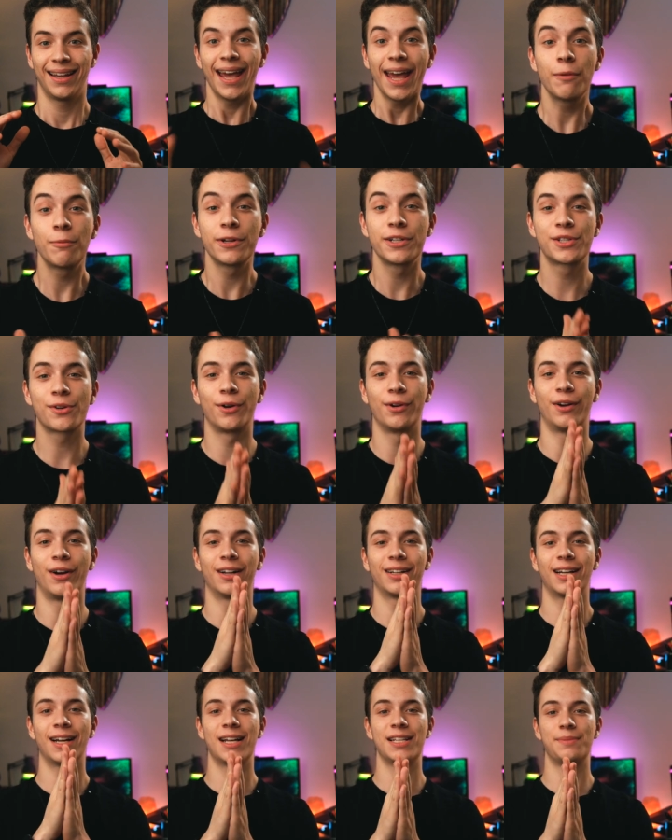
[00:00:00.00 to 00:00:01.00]
Hey, what is going
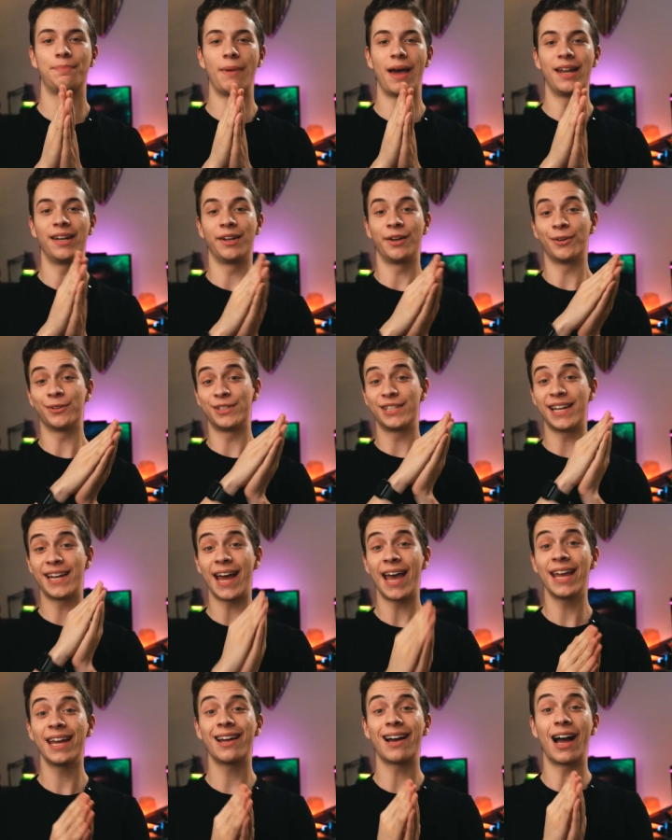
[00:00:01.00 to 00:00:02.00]
on guys? Ben here, and
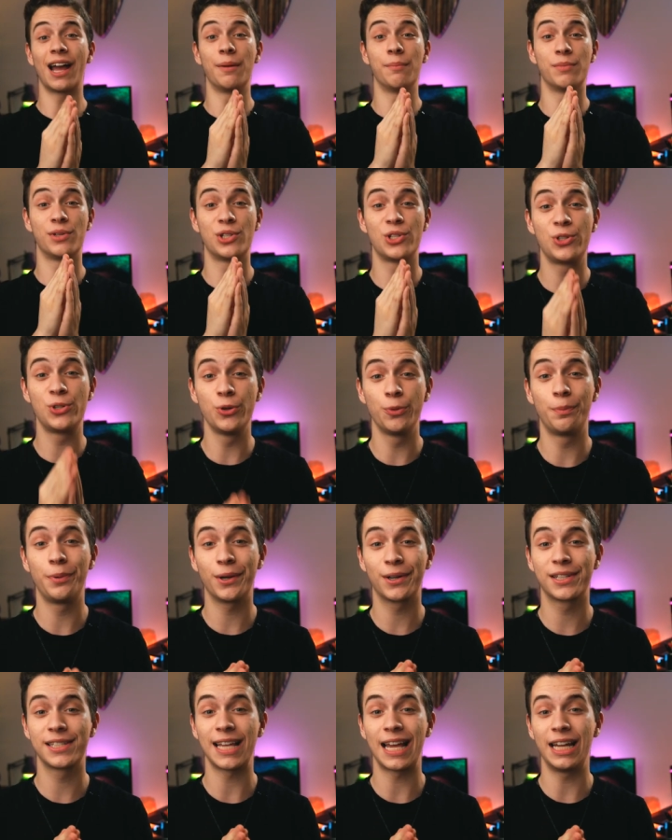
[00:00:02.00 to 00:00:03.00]
today I am super
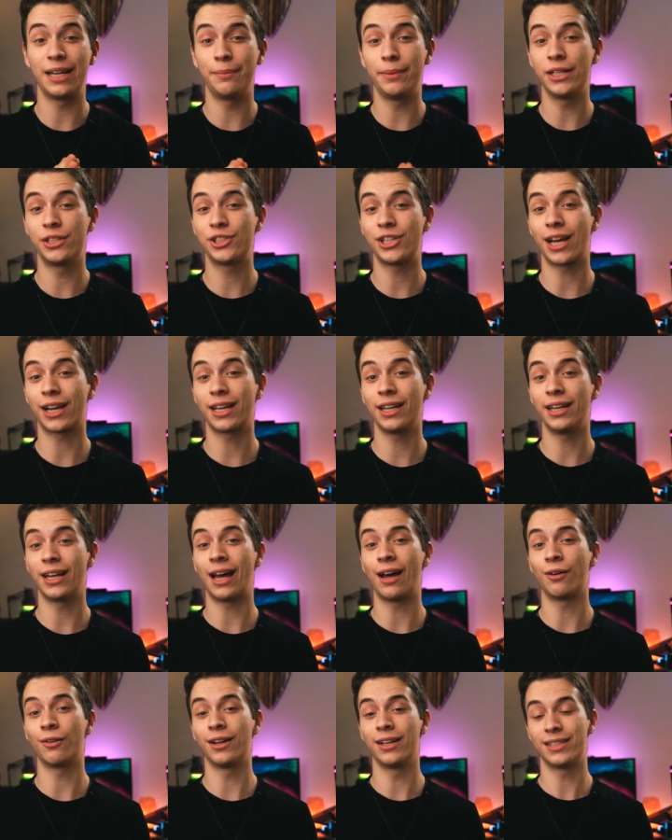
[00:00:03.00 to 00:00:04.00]
excited to be checking
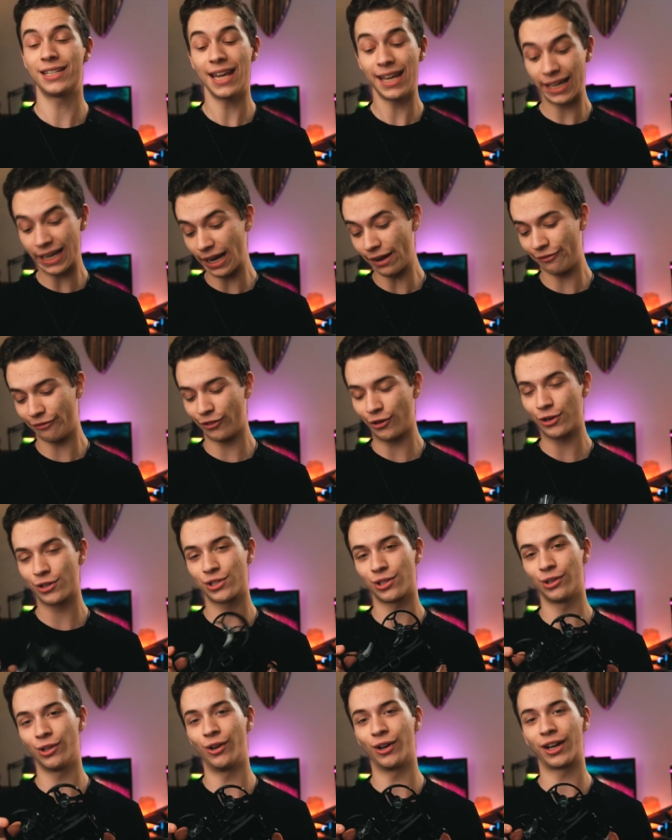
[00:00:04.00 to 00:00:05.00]
out and taking a
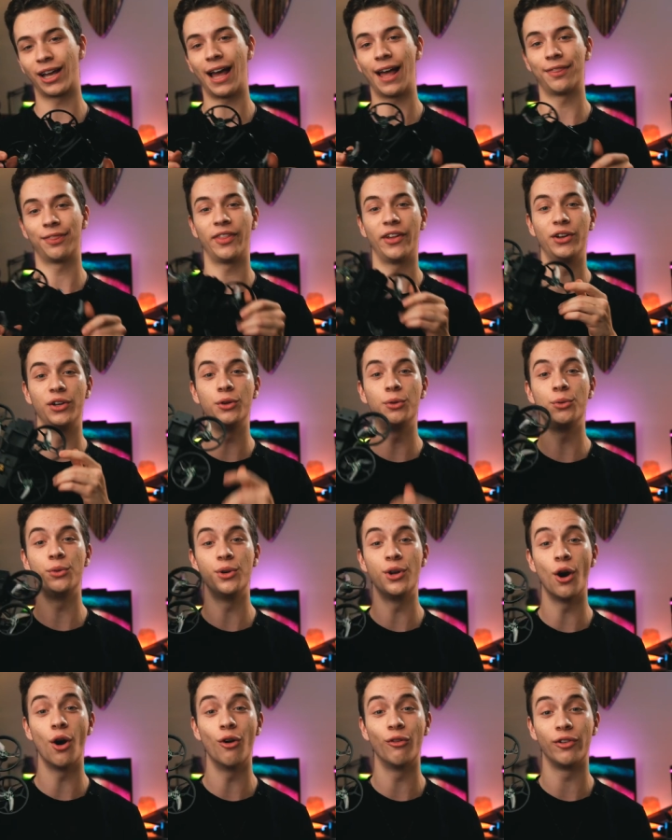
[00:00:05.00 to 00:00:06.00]
first look at the new
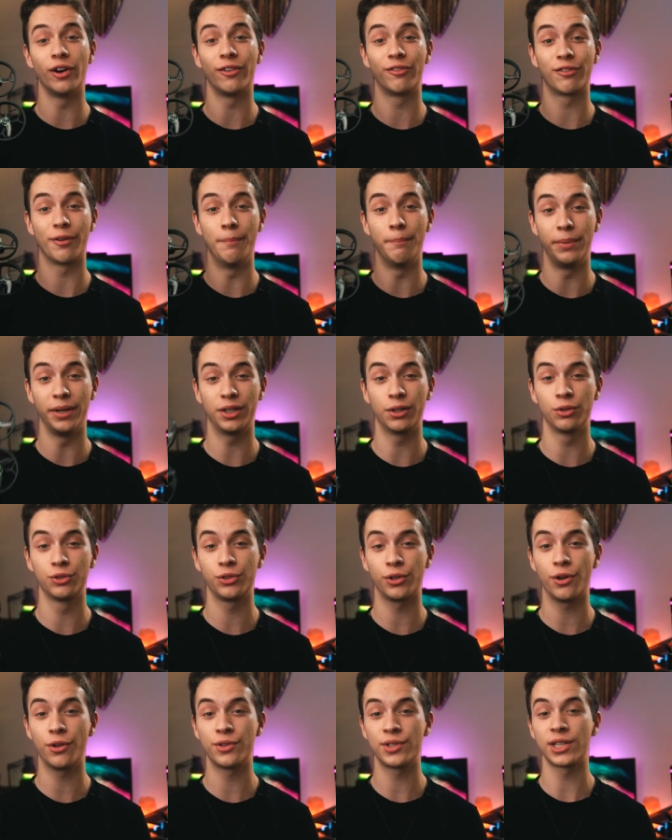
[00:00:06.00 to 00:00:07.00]
Nova from Beagle
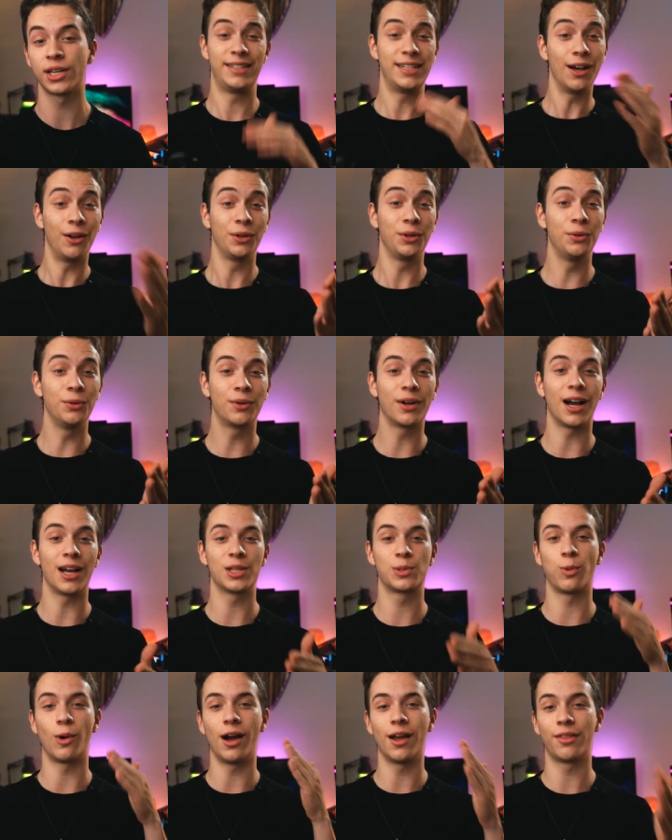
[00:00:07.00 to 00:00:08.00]
Drones and tell you
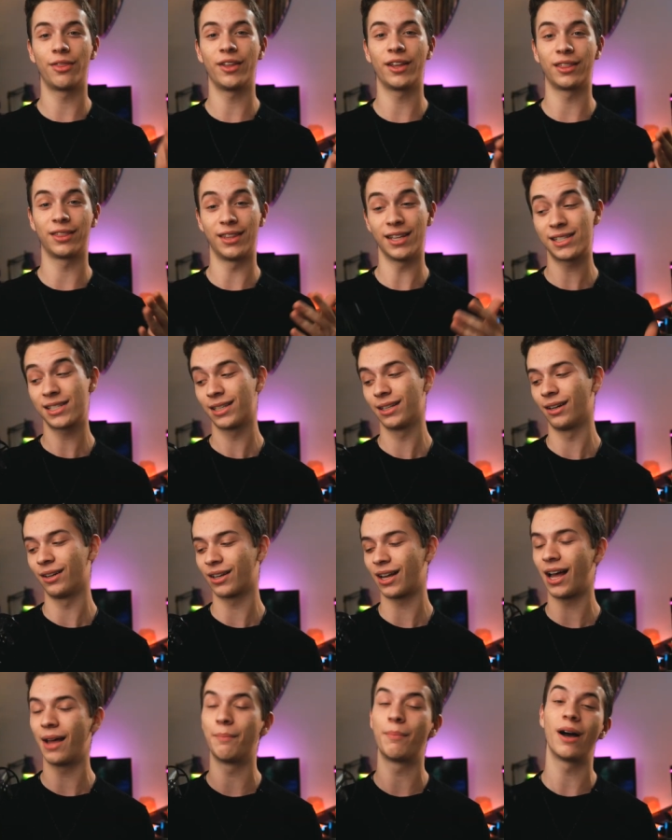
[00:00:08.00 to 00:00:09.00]
guys why I think this little
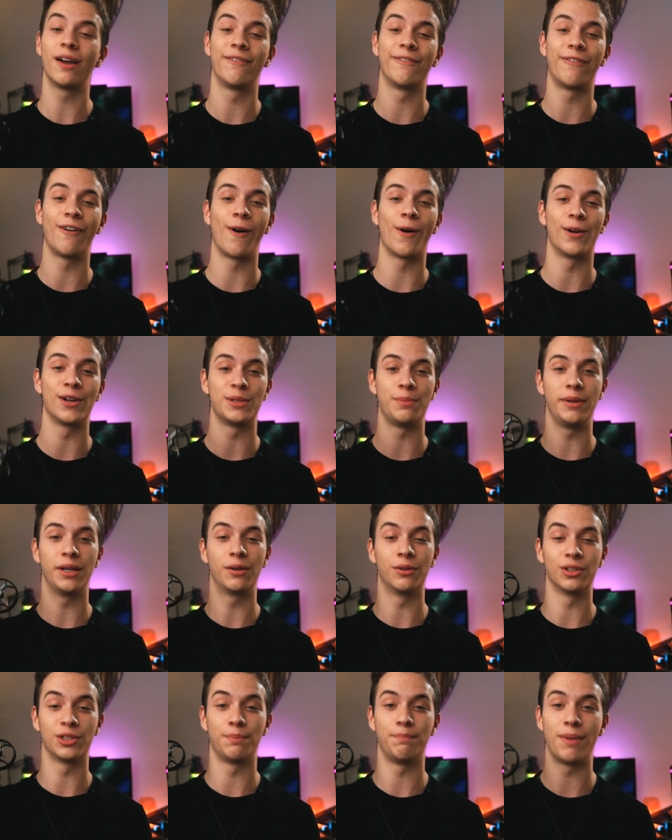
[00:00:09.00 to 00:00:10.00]
guy by far is
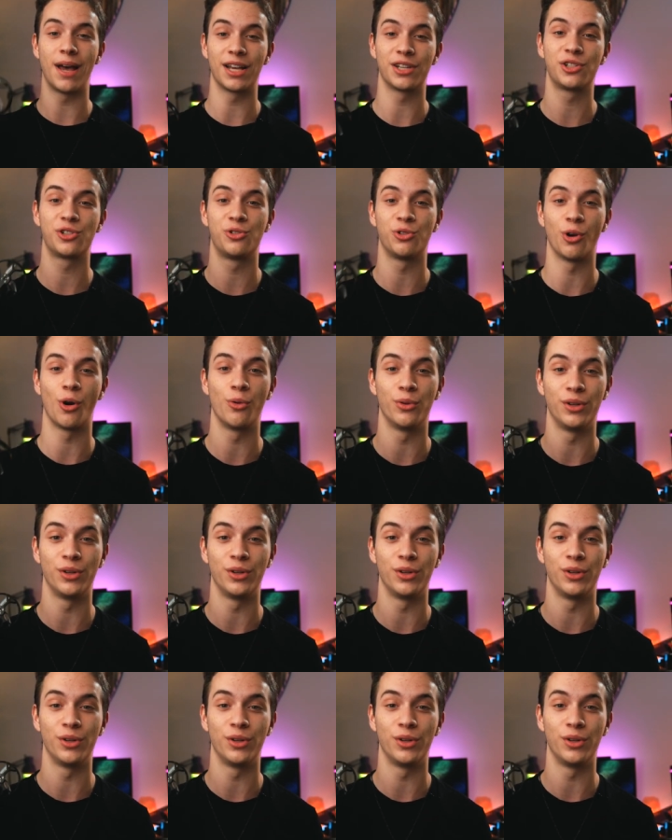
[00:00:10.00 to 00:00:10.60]
Beagle's best drone